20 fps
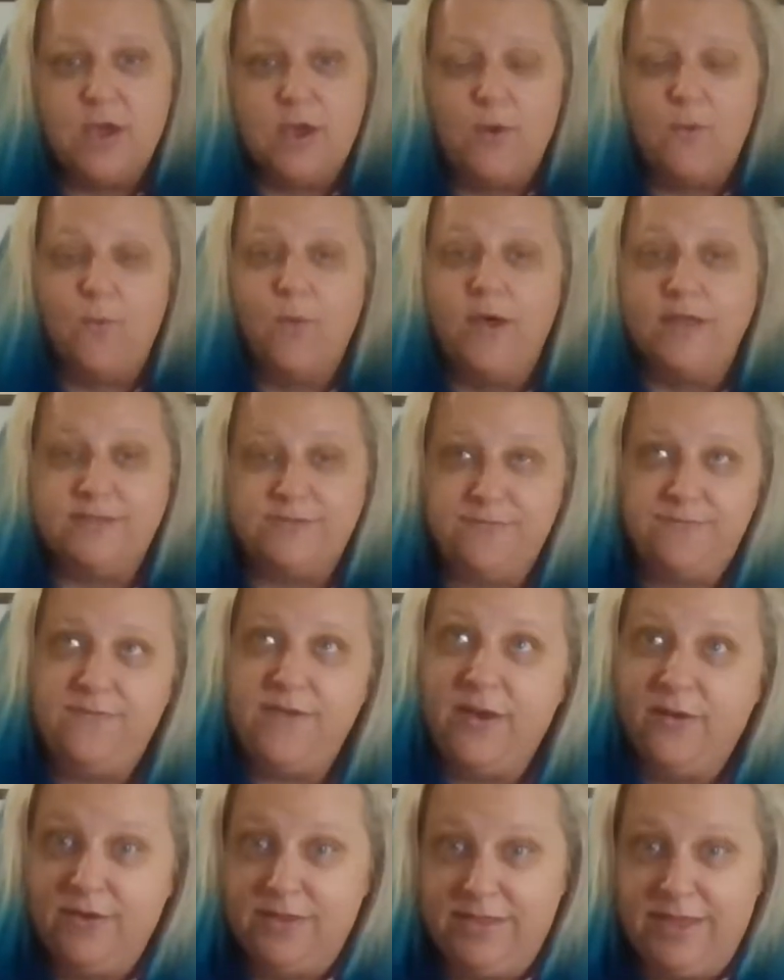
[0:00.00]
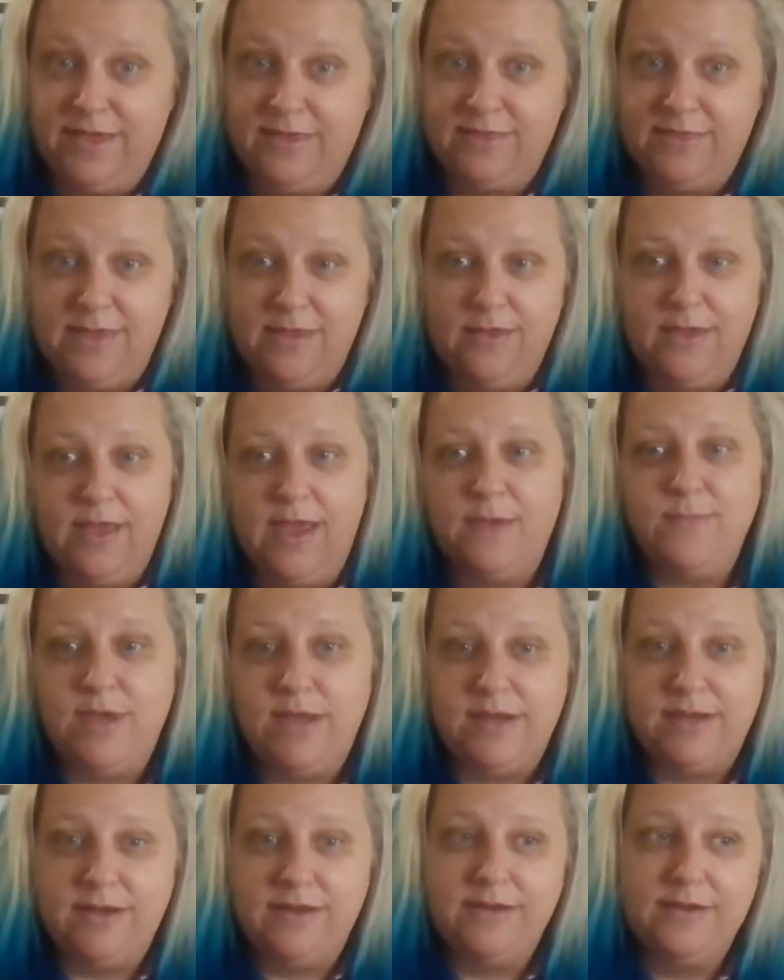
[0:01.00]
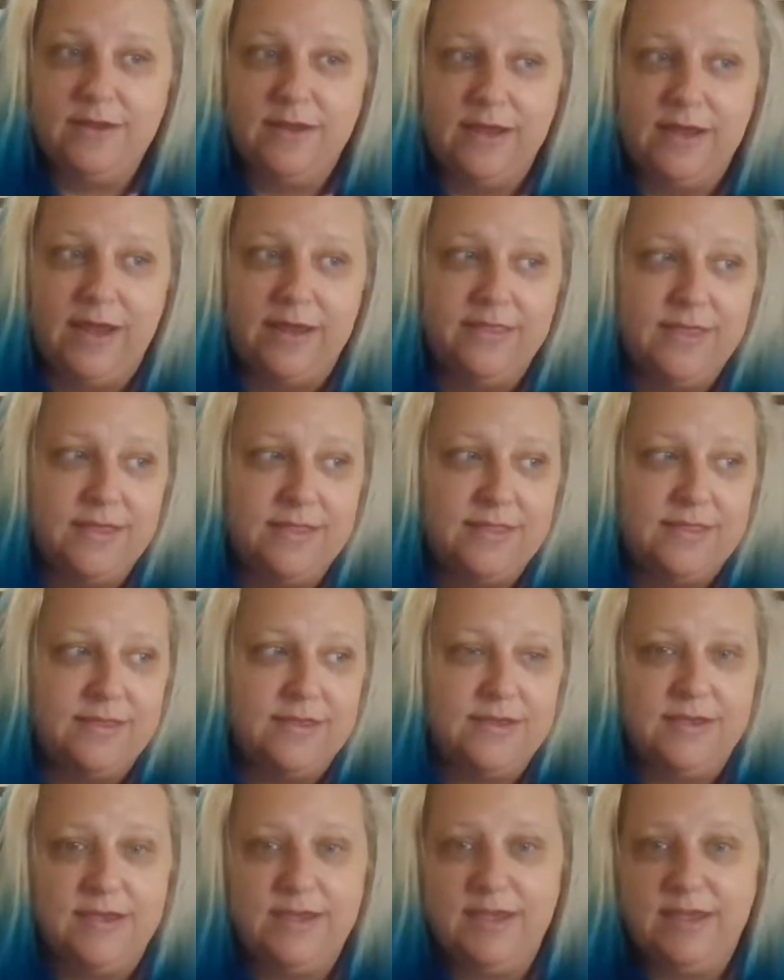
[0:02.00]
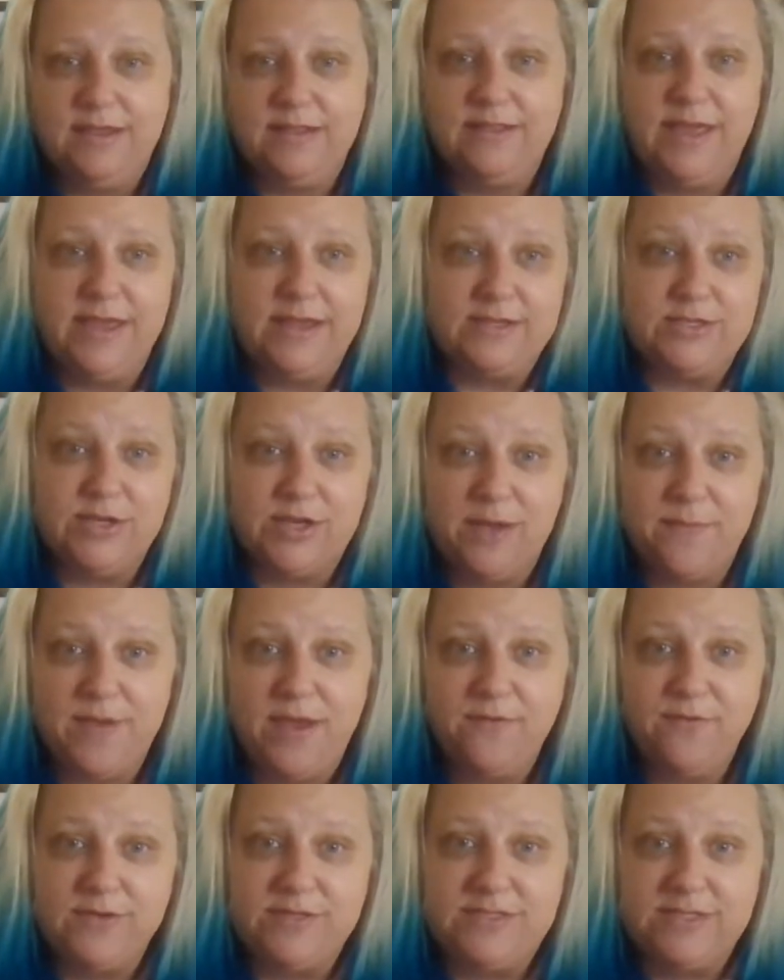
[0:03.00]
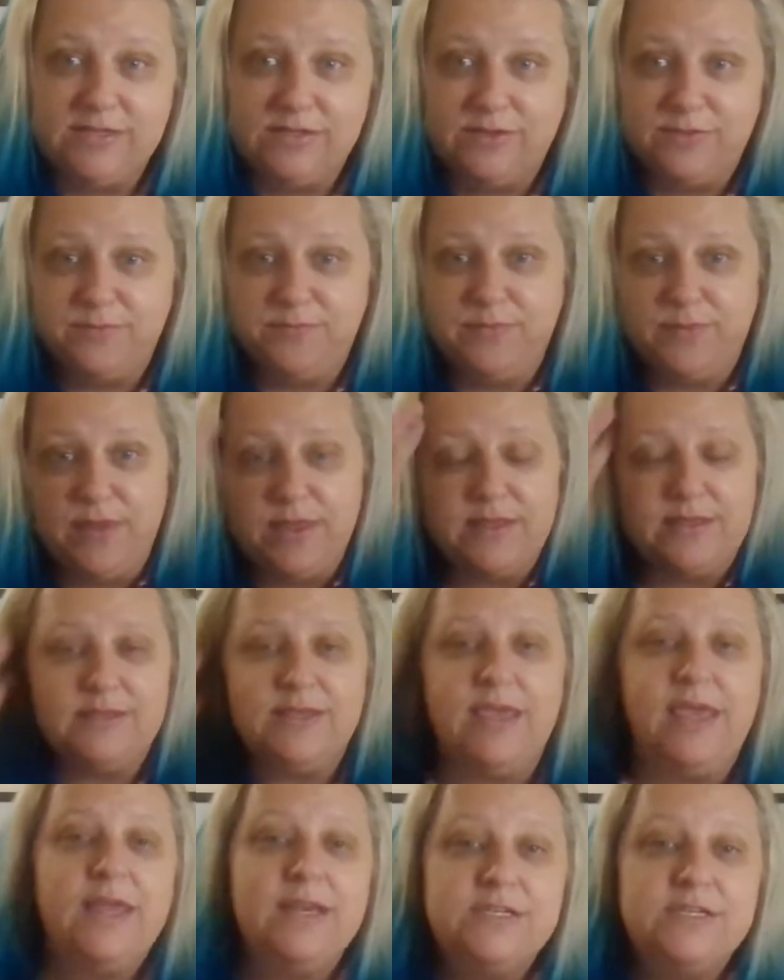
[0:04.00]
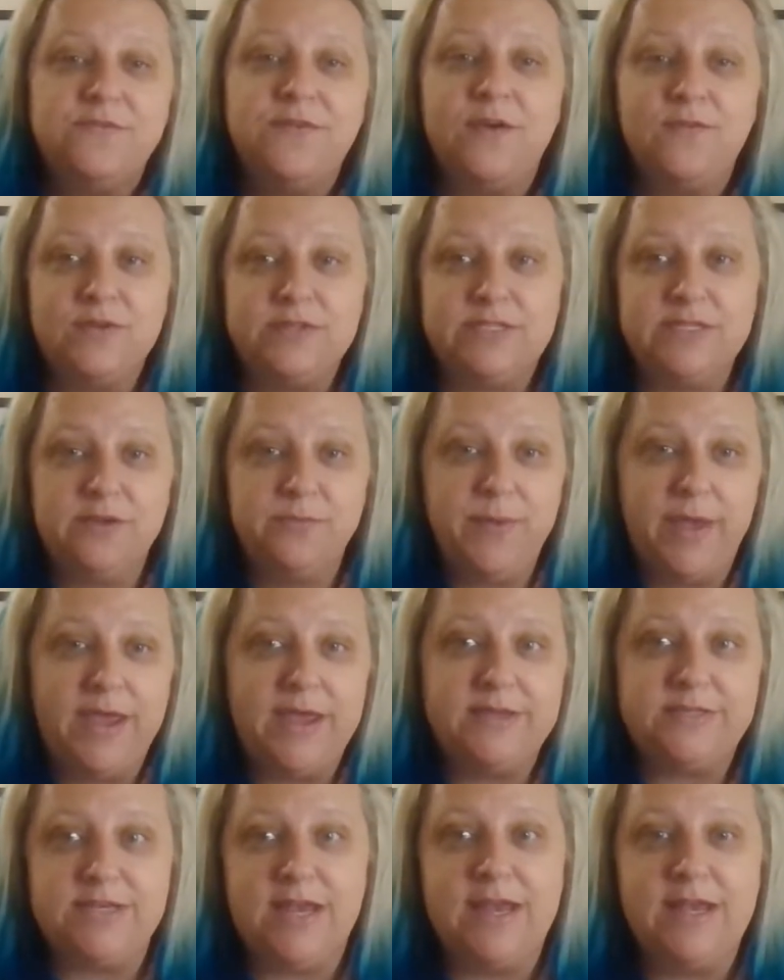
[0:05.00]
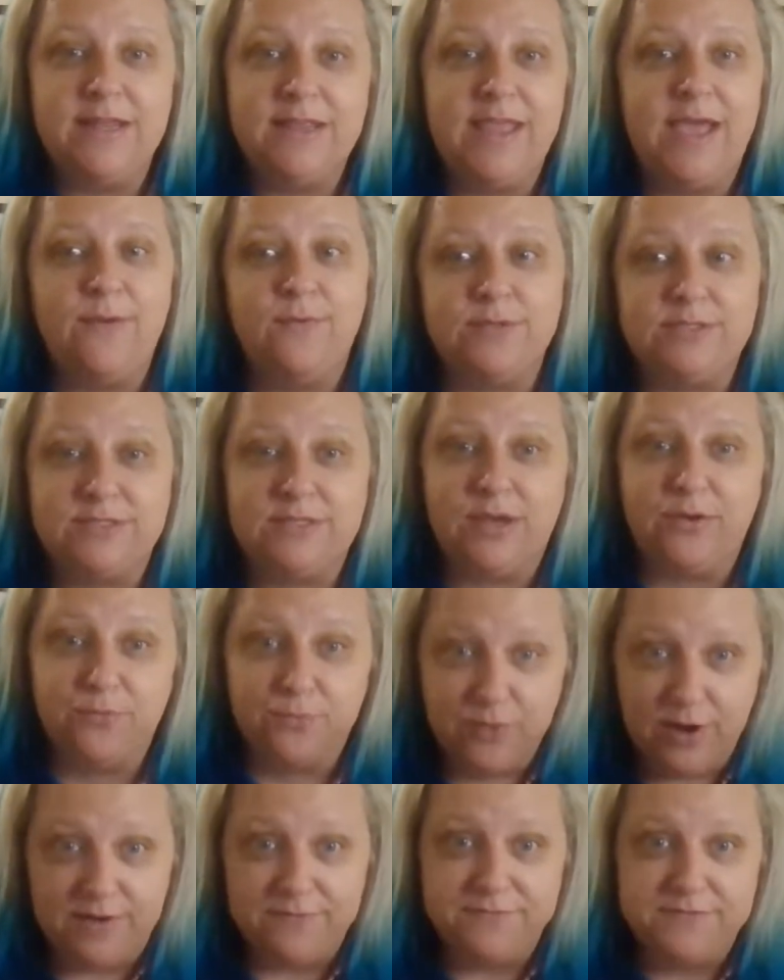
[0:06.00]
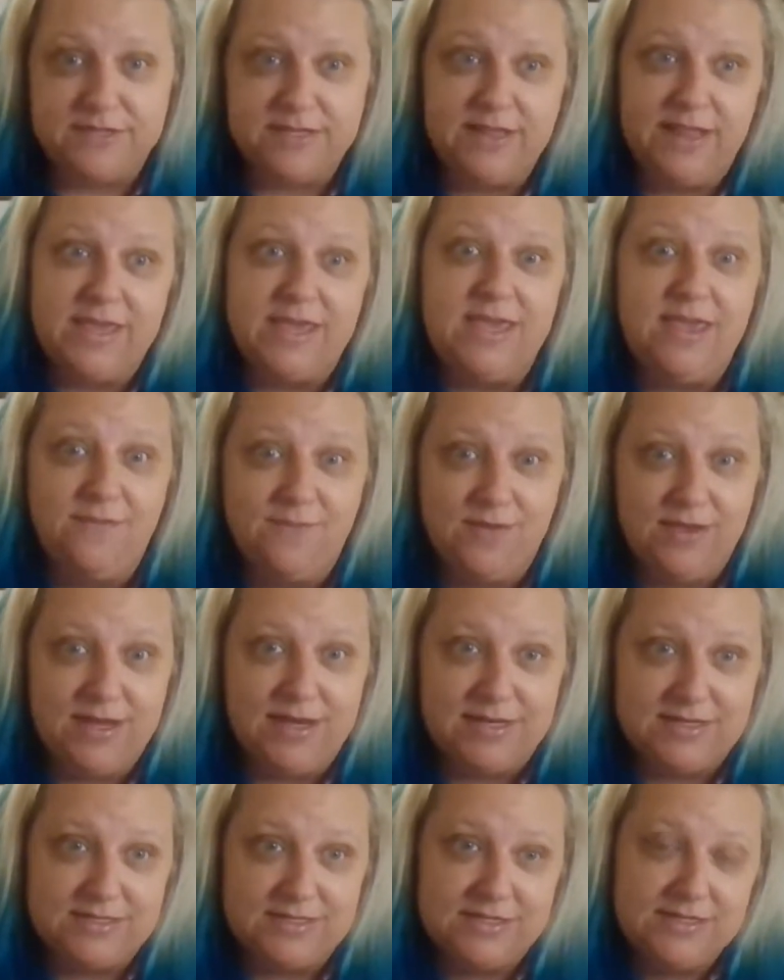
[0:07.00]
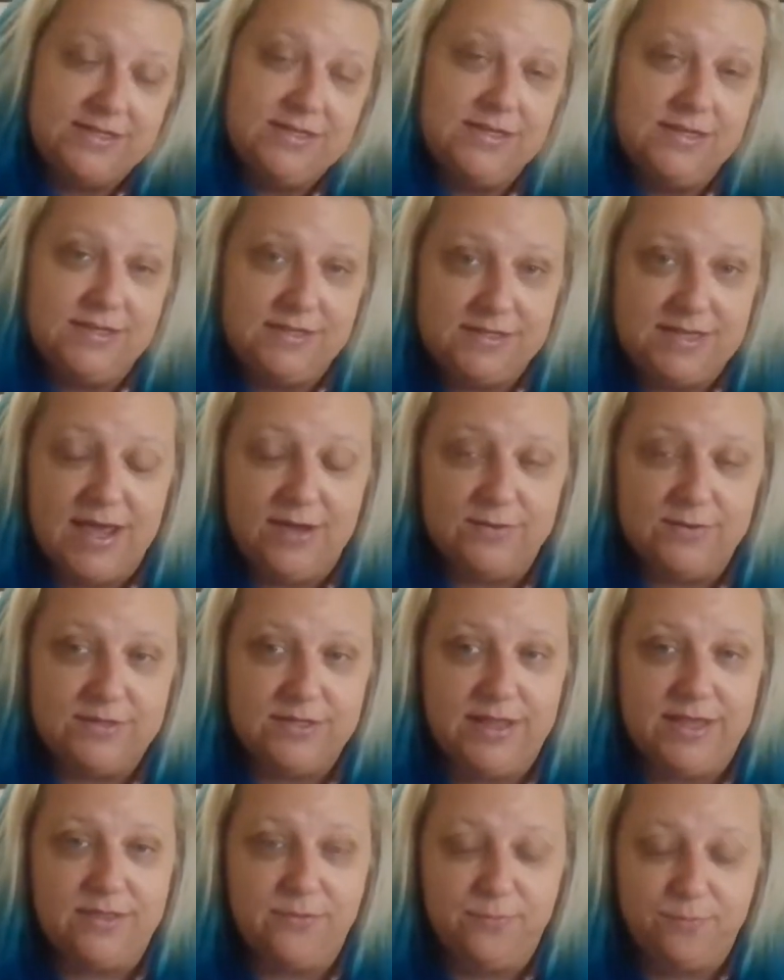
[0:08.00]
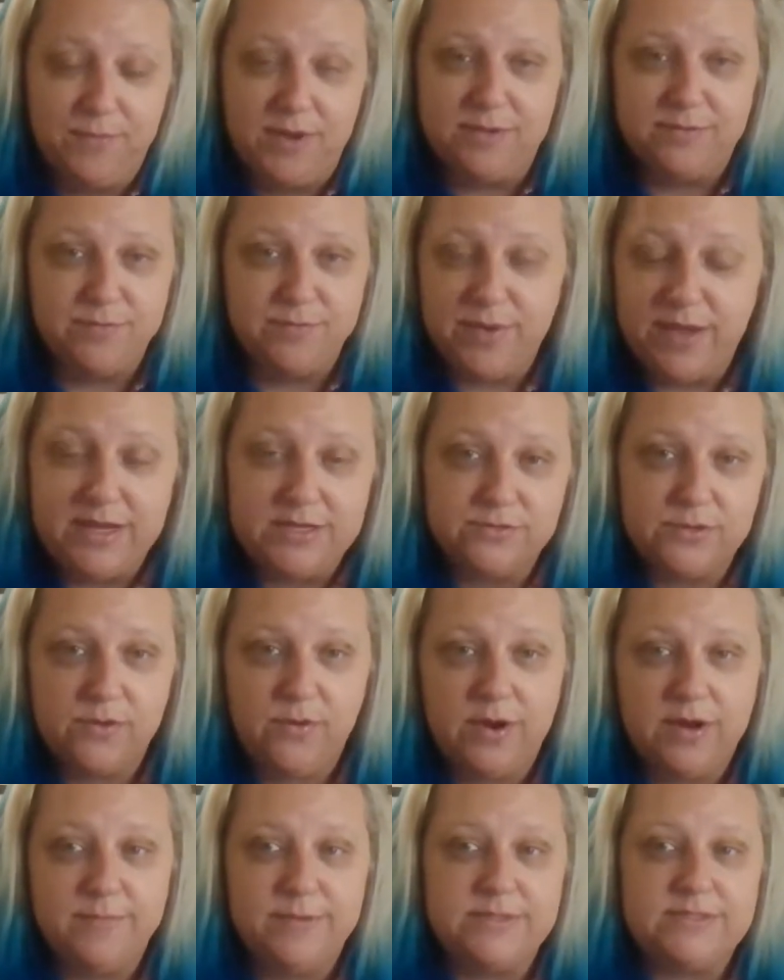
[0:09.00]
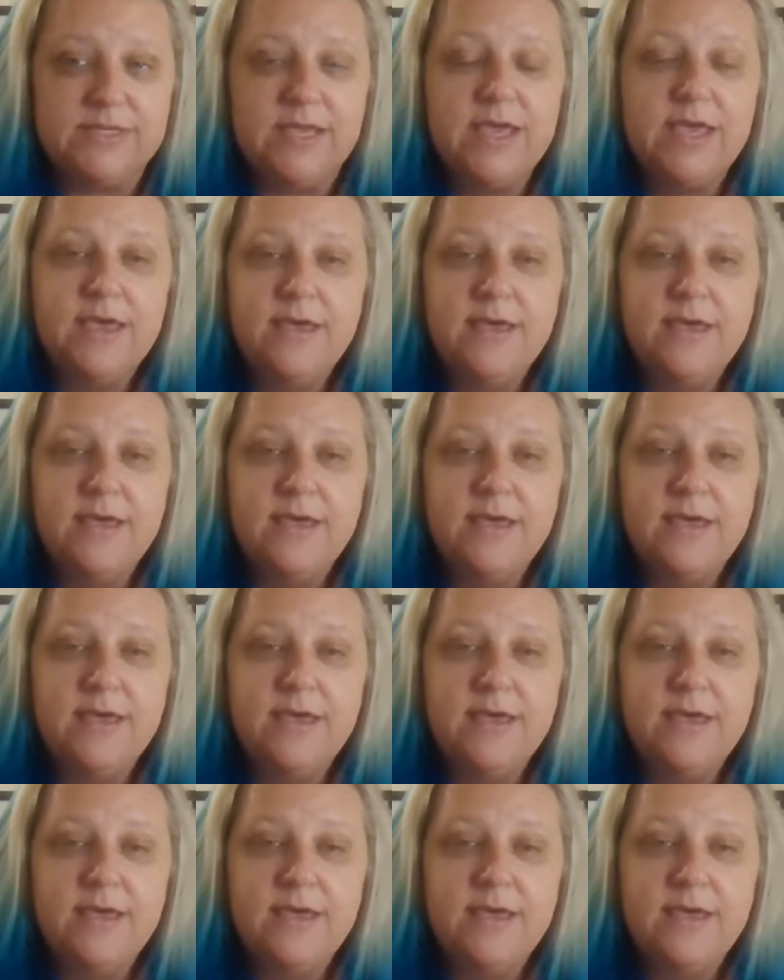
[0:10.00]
was very lengthy. I think that it like took up every single inch of every single page. And that was rough to like even get it down to like the minimum page requirements.